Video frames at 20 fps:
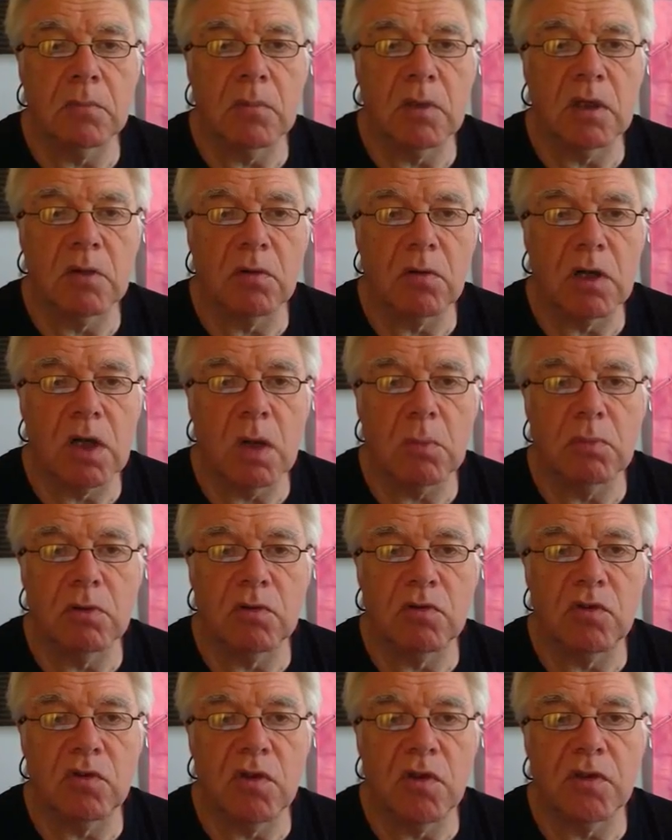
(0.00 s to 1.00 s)
there are a
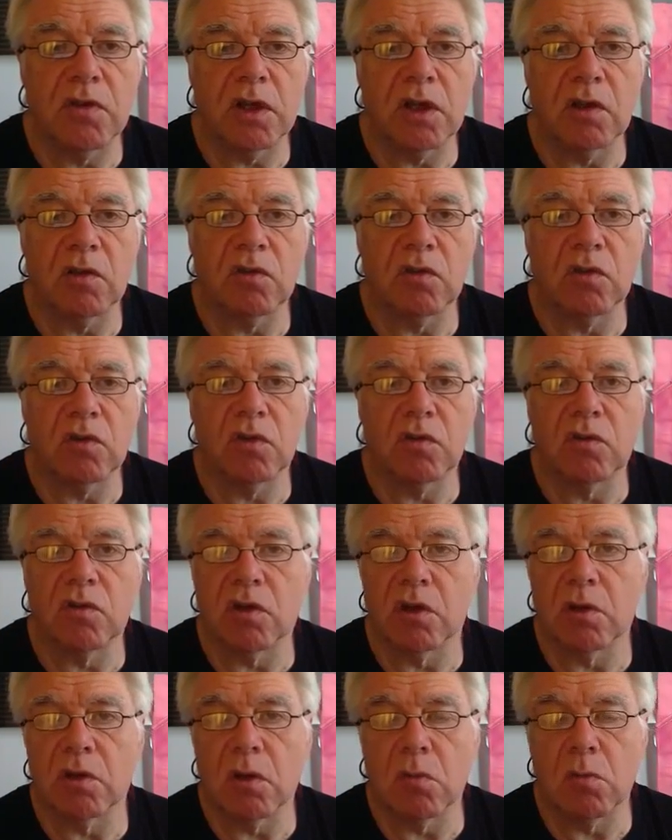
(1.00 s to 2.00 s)
couple of things that
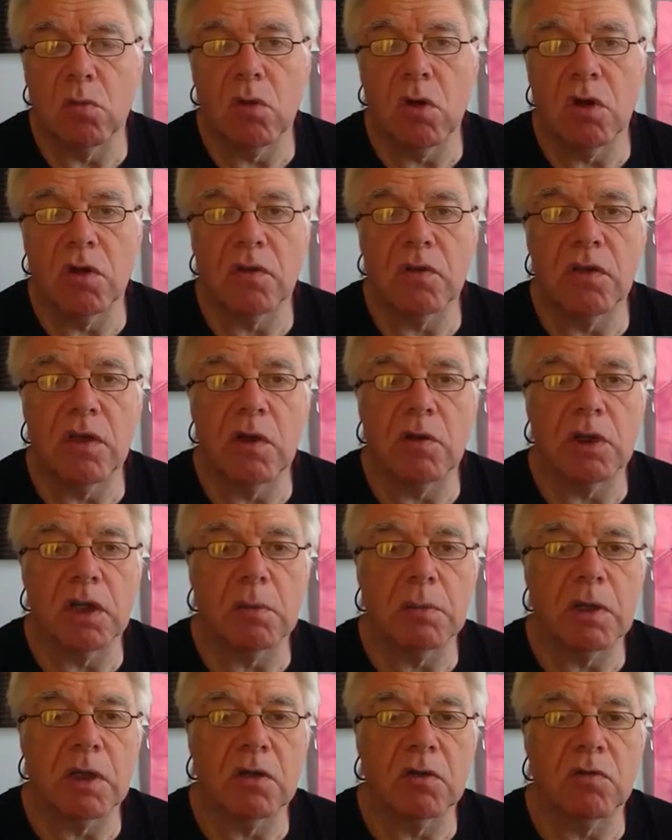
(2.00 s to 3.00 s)
are worth
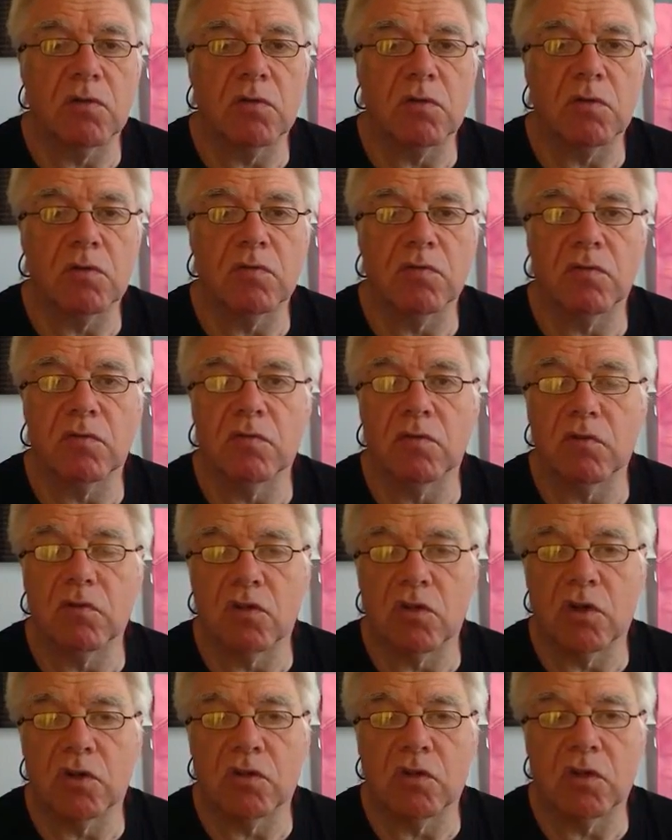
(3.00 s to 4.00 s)
knowing about if you're
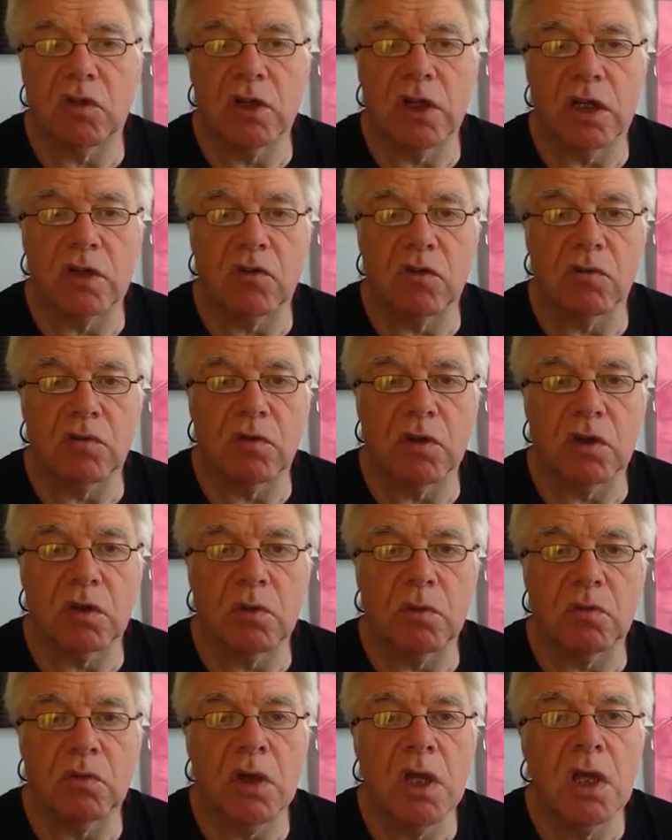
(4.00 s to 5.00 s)
interested in electric
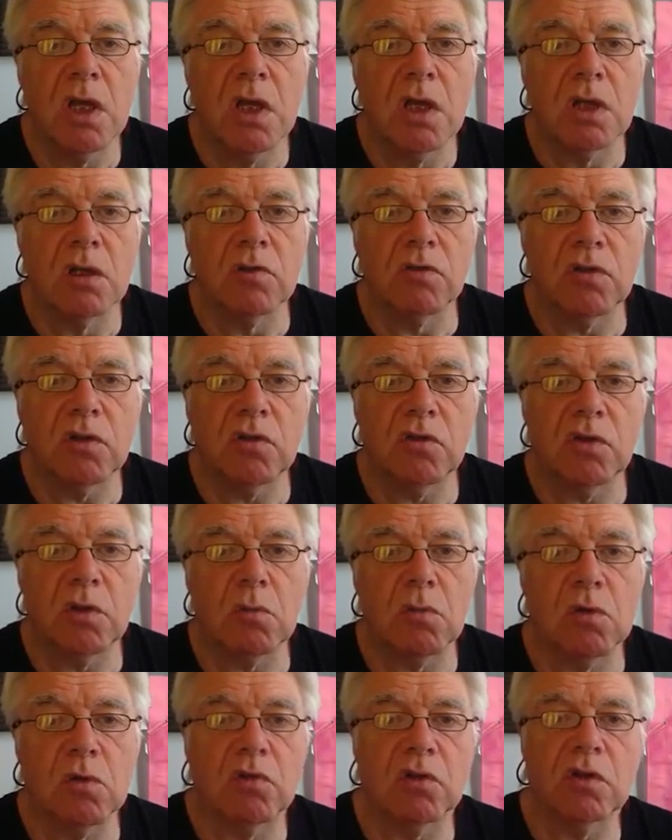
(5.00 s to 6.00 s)
vehicles. The first
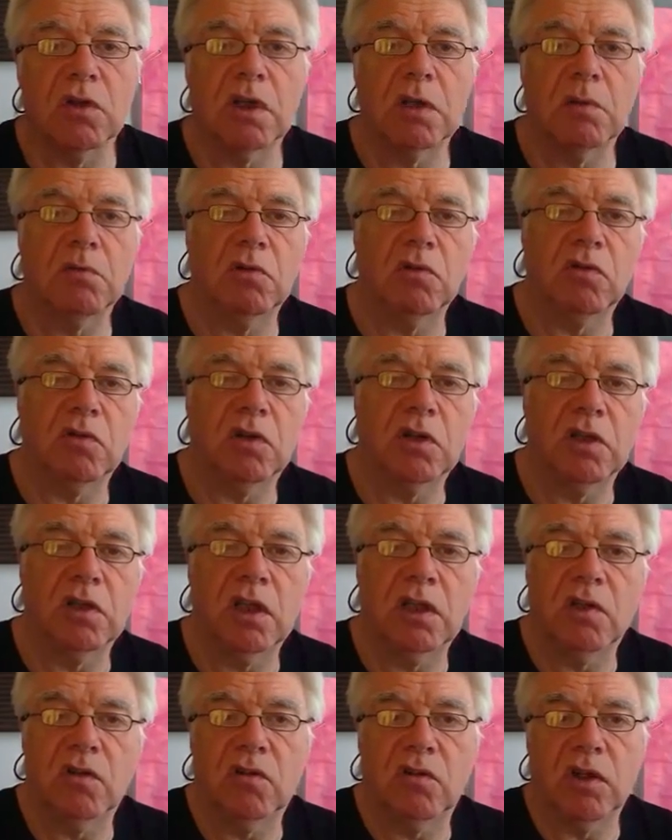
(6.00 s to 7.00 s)
thing was that there was
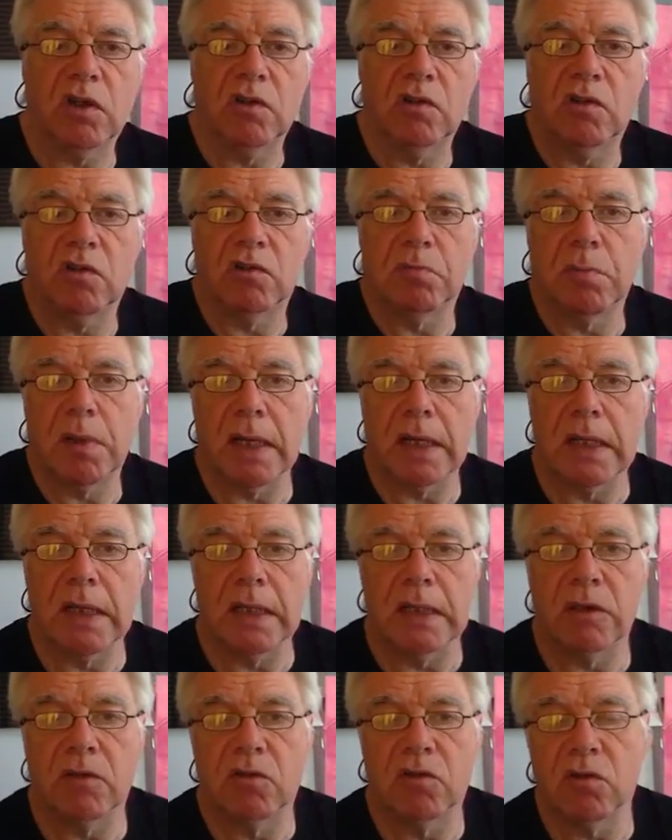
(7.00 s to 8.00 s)
an incentive
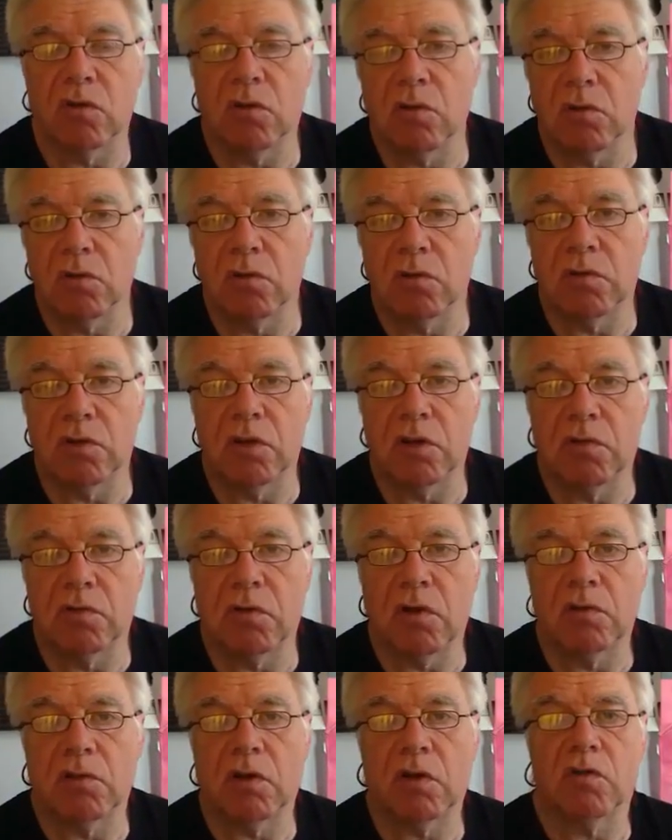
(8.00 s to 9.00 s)
package of
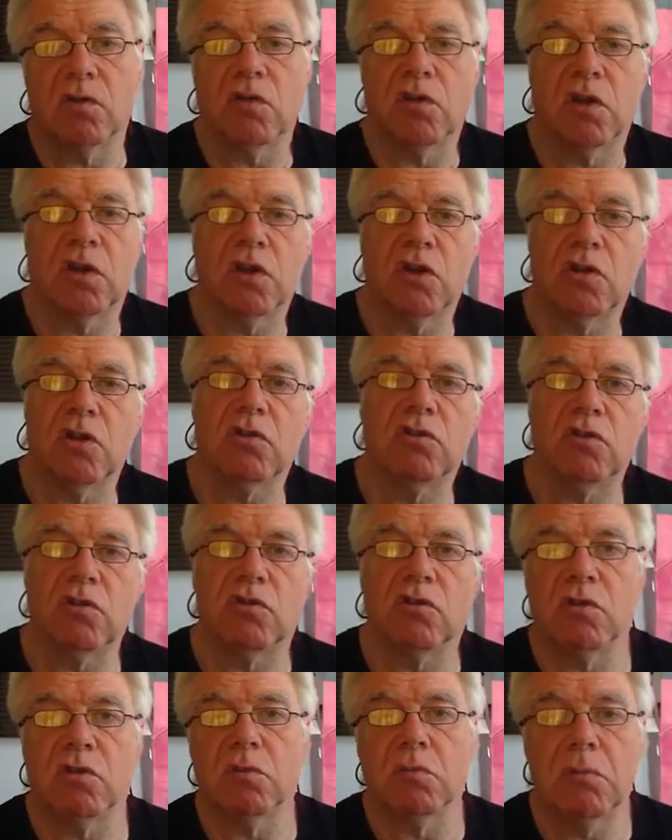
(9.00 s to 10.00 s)

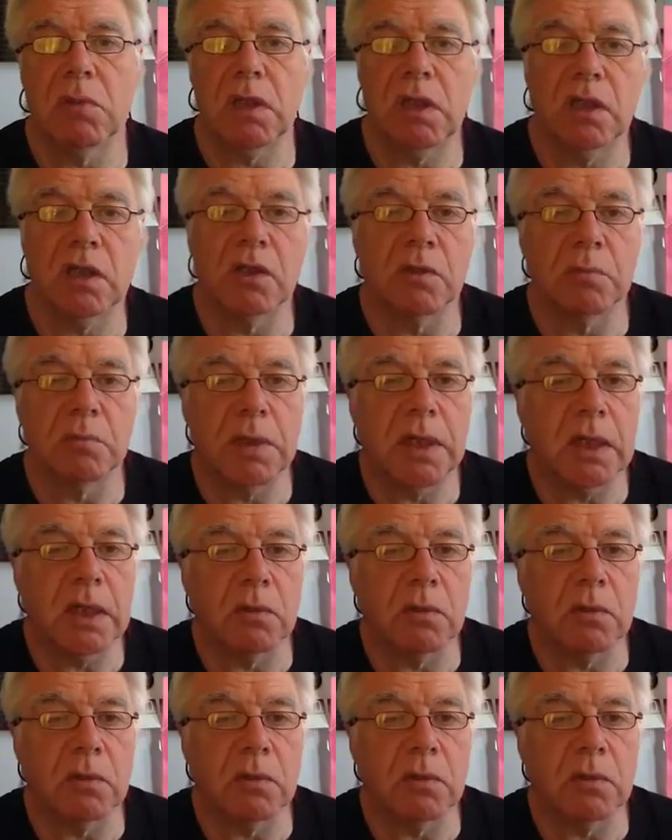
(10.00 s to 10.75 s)
£532 million,